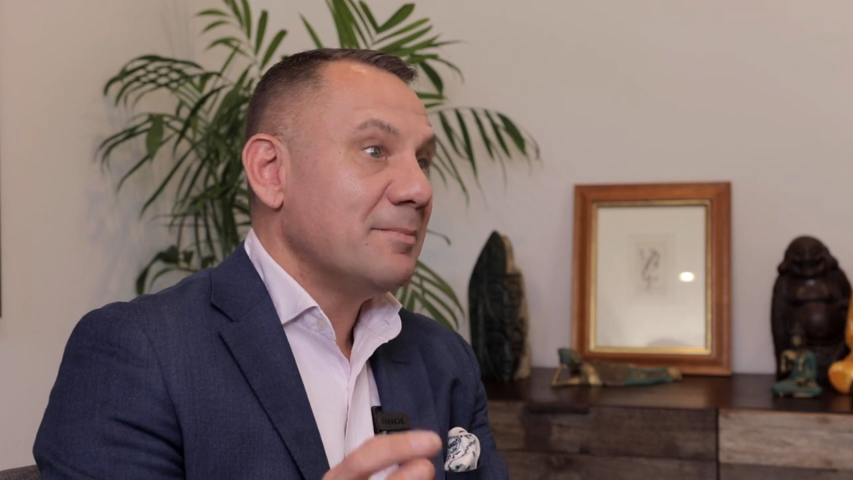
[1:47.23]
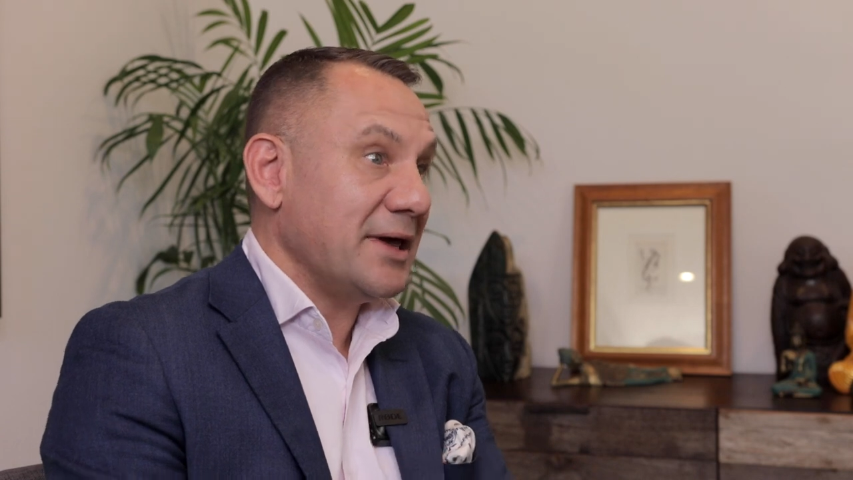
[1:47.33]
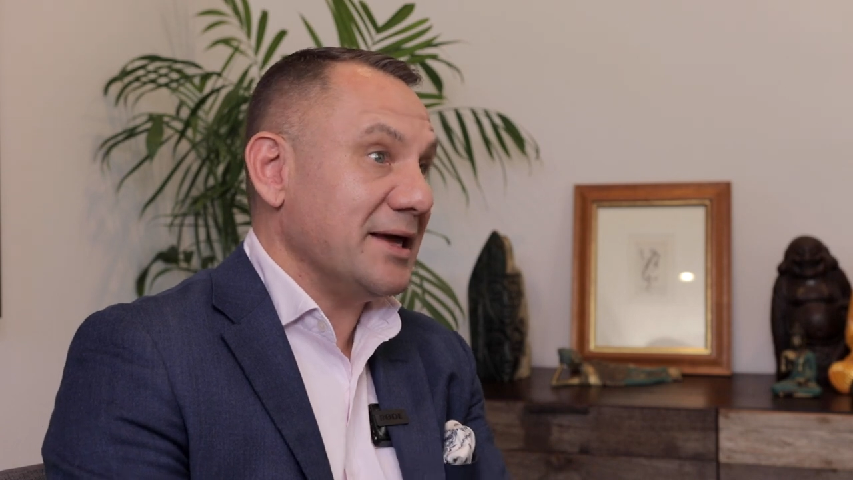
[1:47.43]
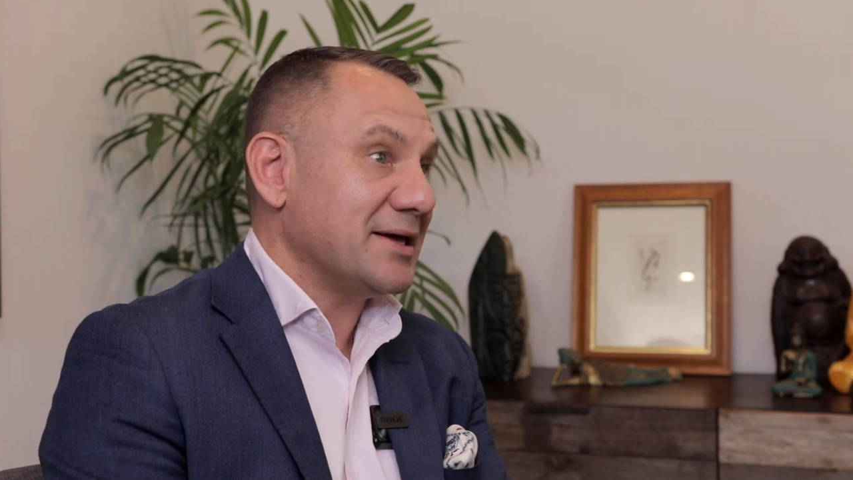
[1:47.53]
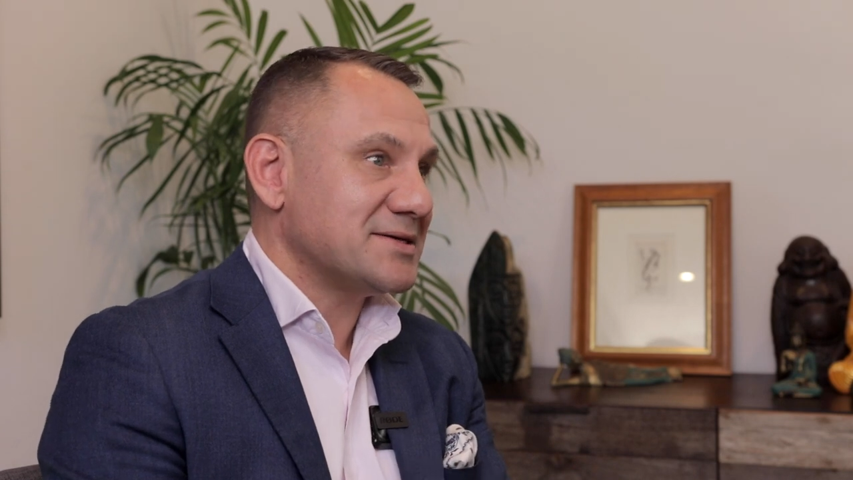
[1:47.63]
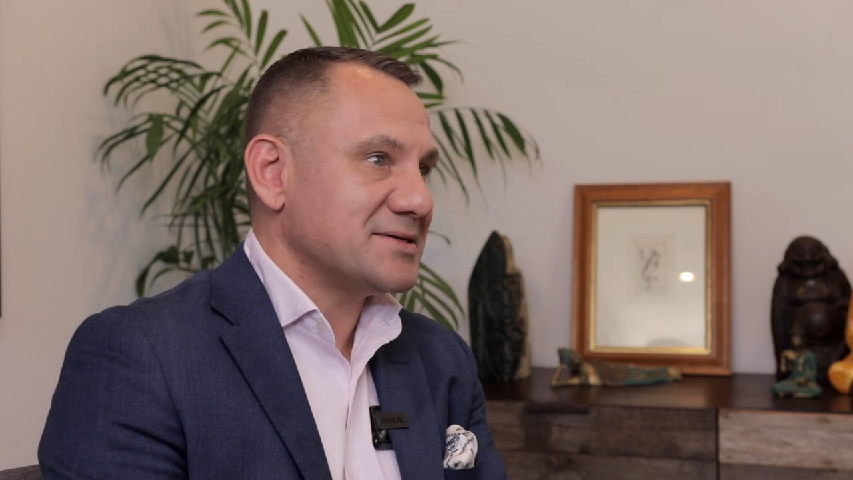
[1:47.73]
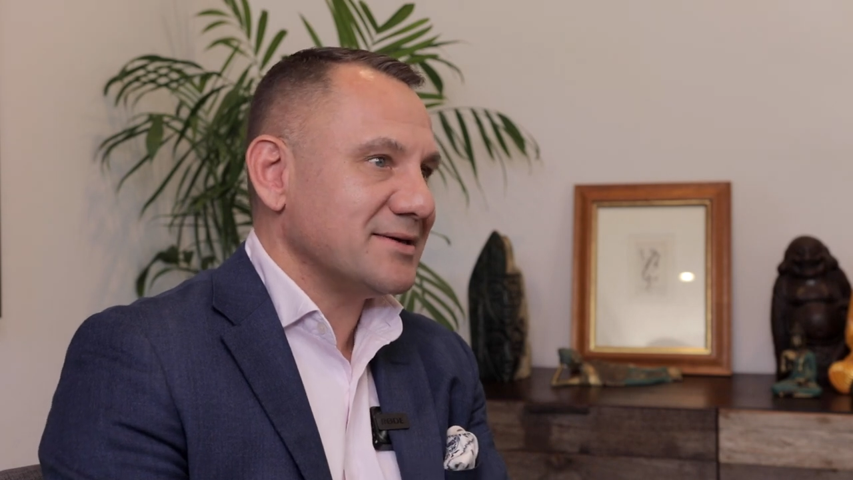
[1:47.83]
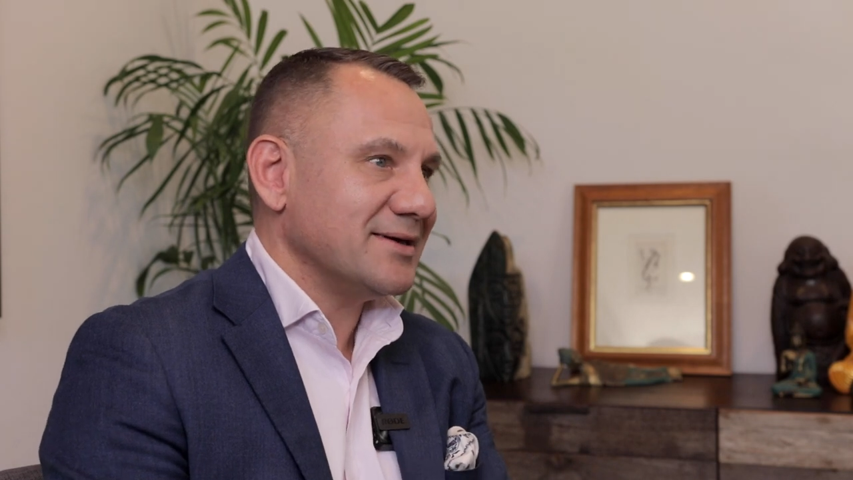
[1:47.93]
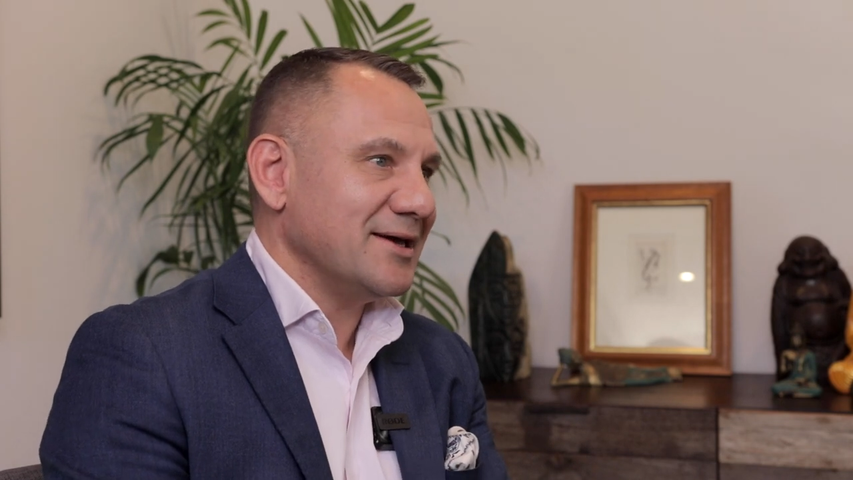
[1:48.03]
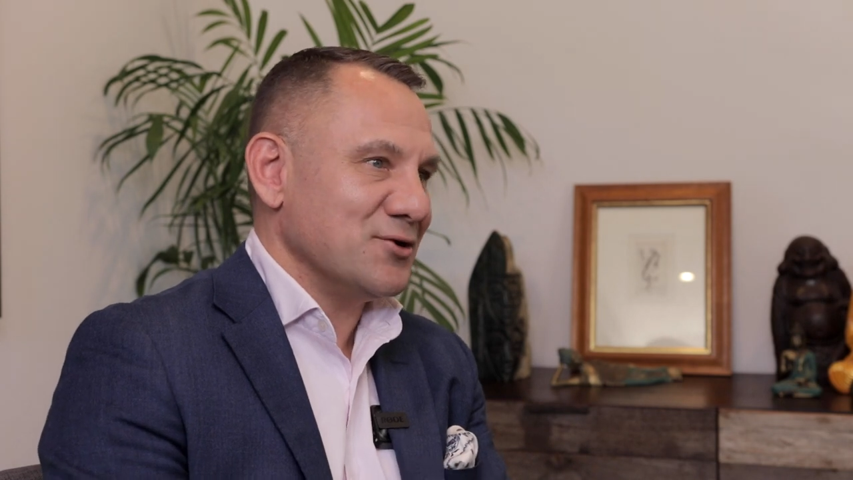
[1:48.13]
peaks
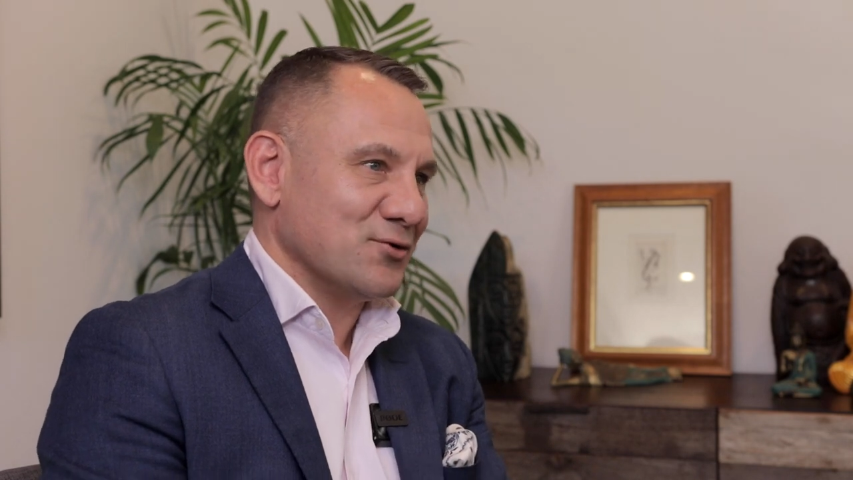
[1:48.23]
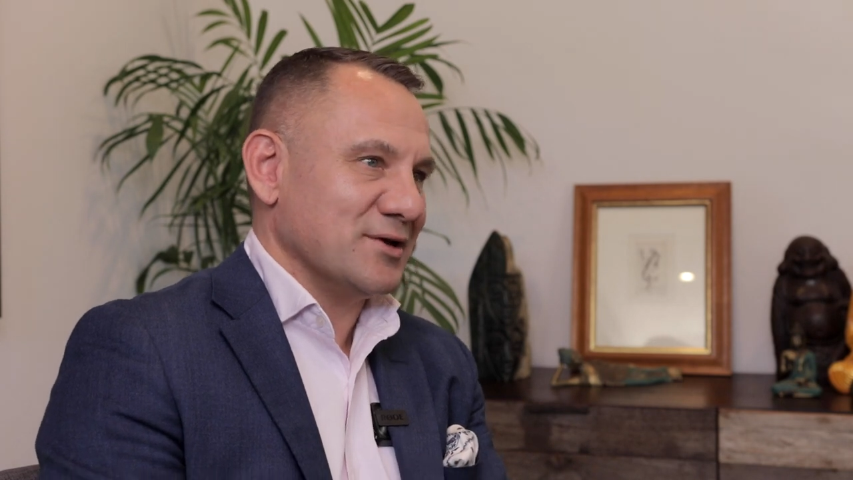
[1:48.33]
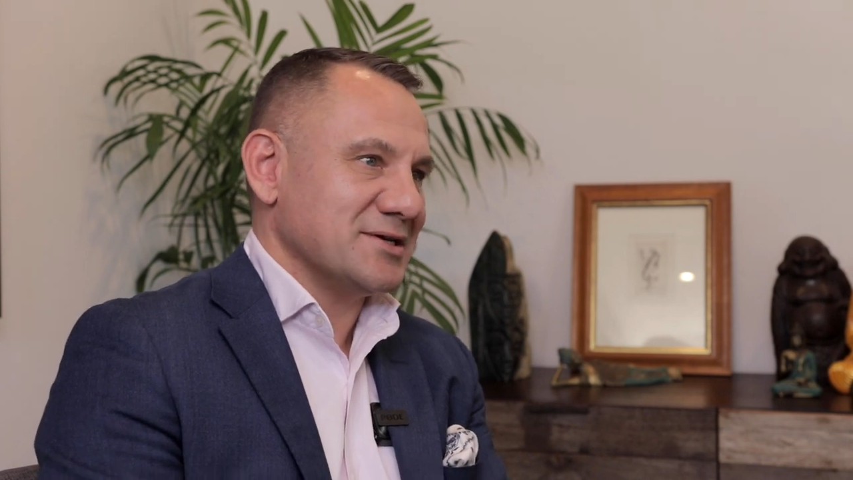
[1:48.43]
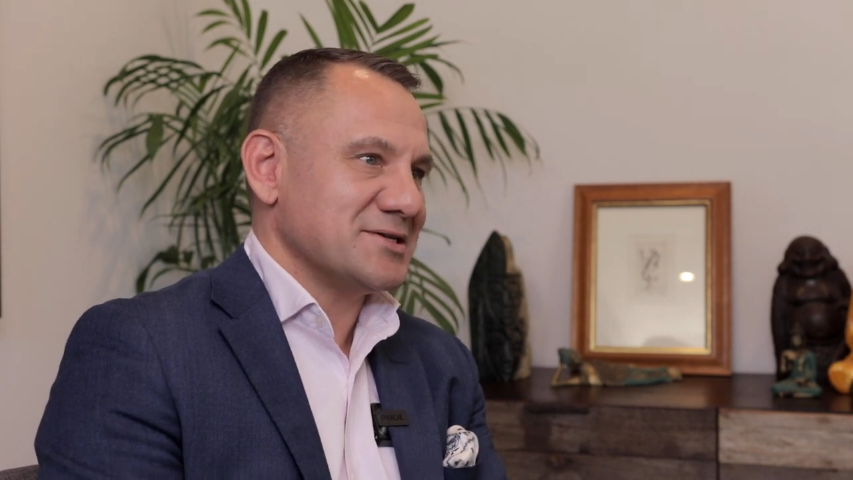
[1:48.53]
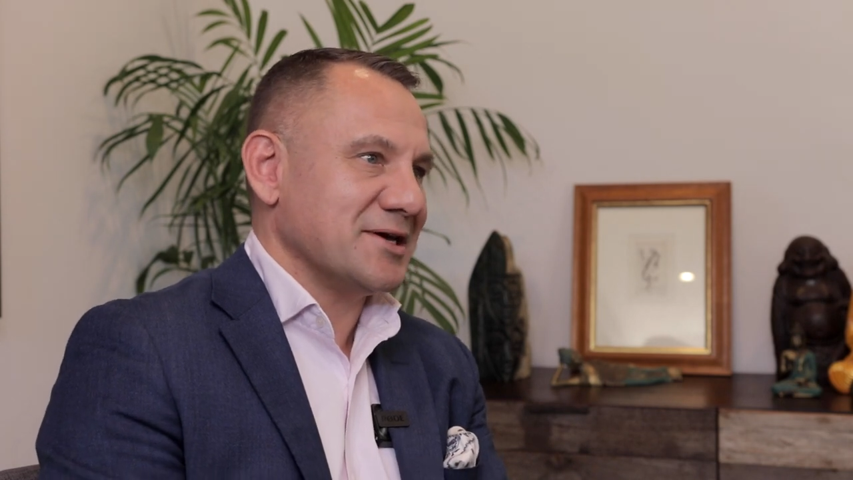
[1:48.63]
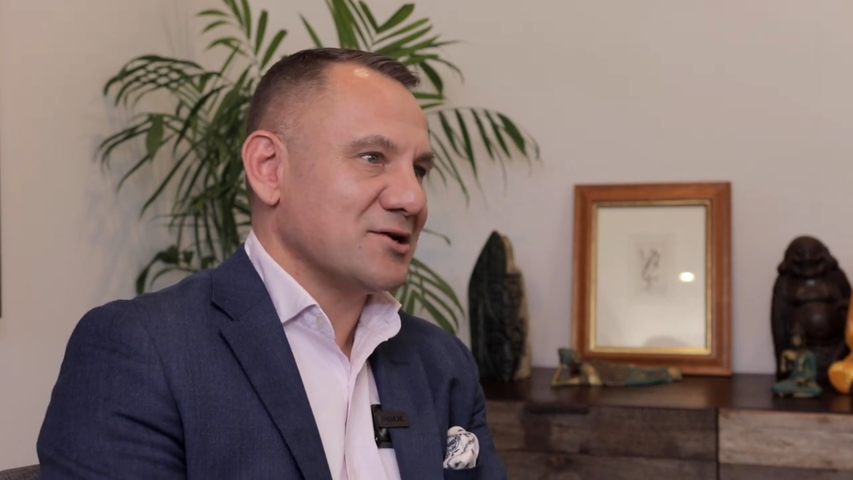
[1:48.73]
in your real estate